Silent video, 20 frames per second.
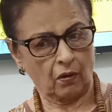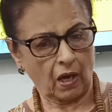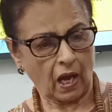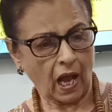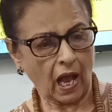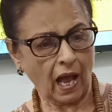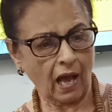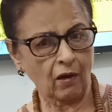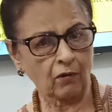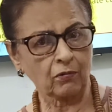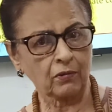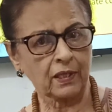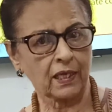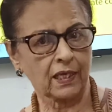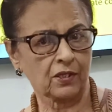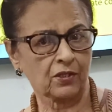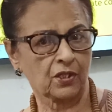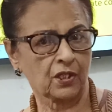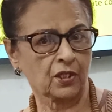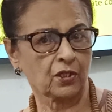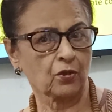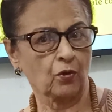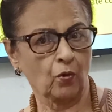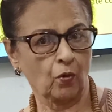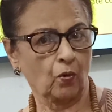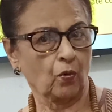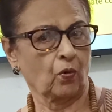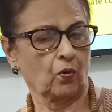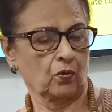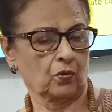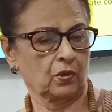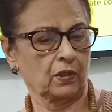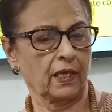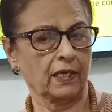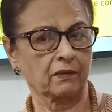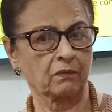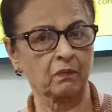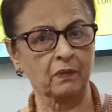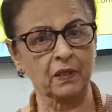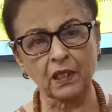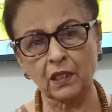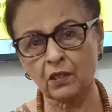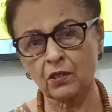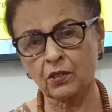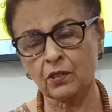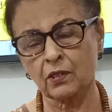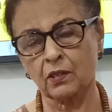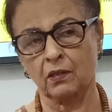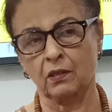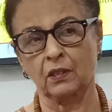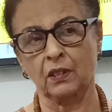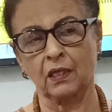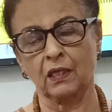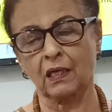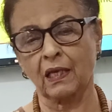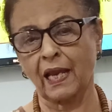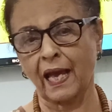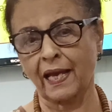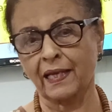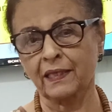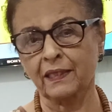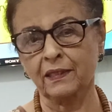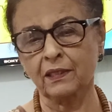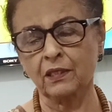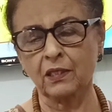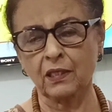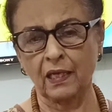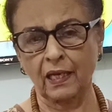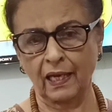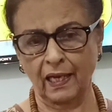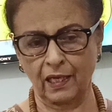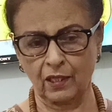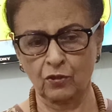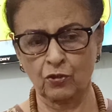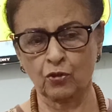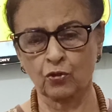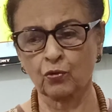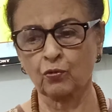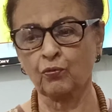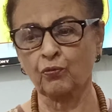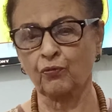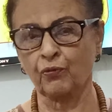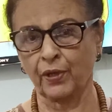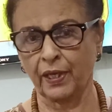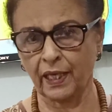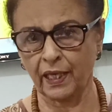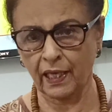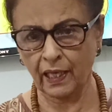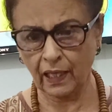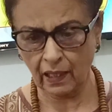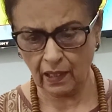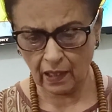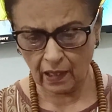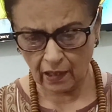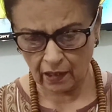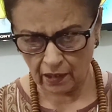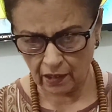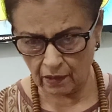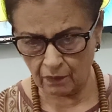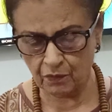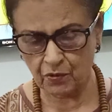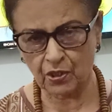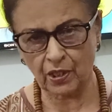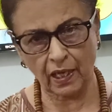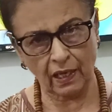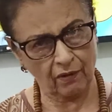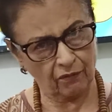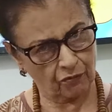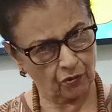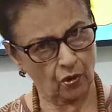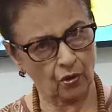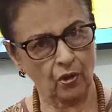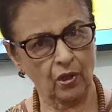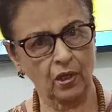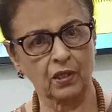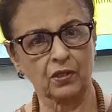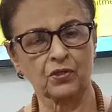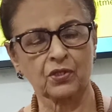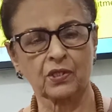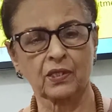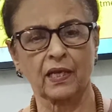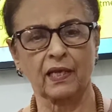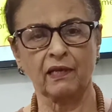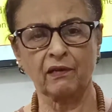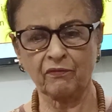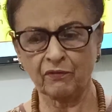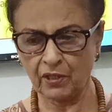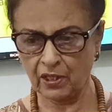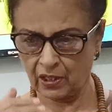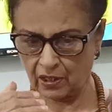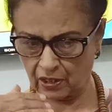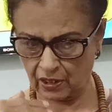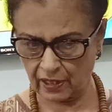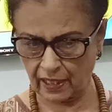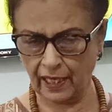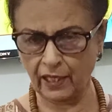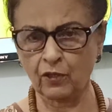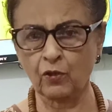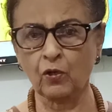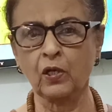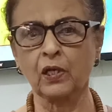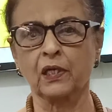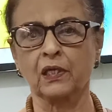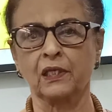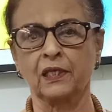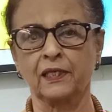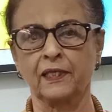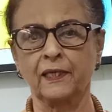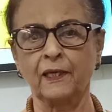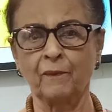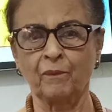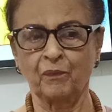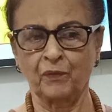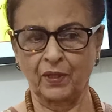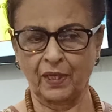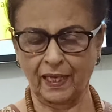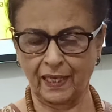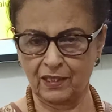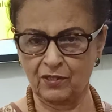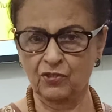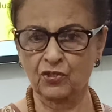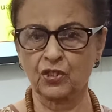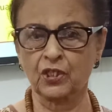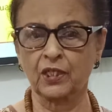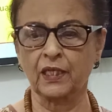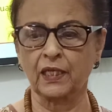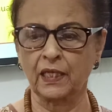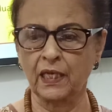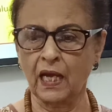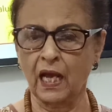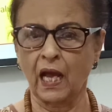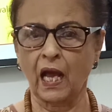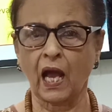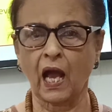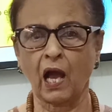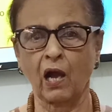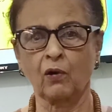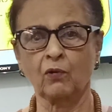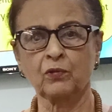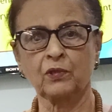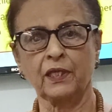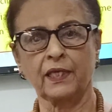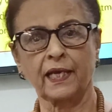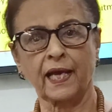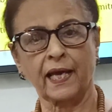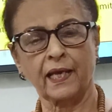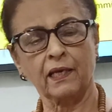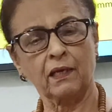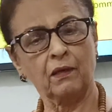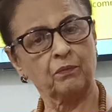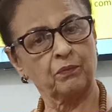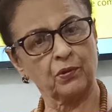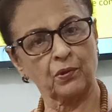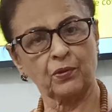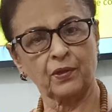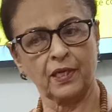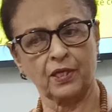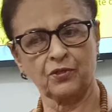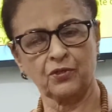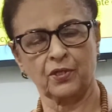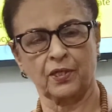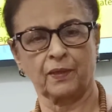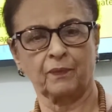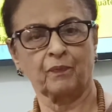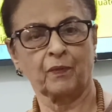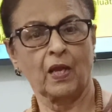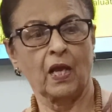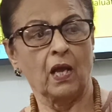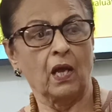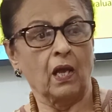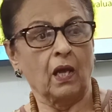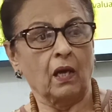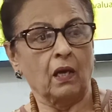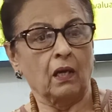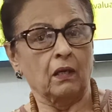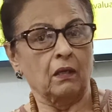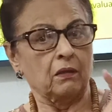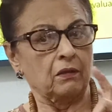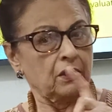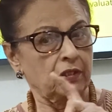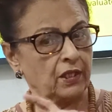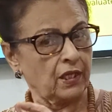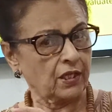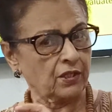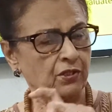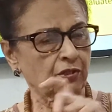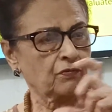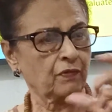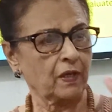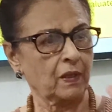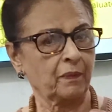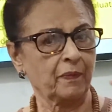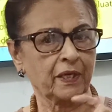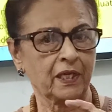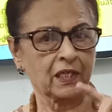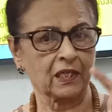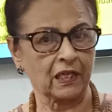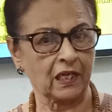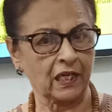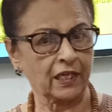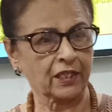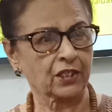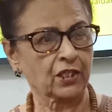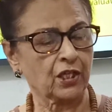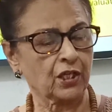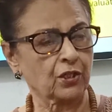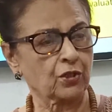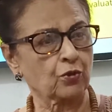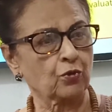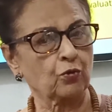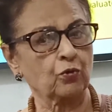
how does it go? That means the client has to weigh himself or herself regularly and see how they are progressing. This will be related to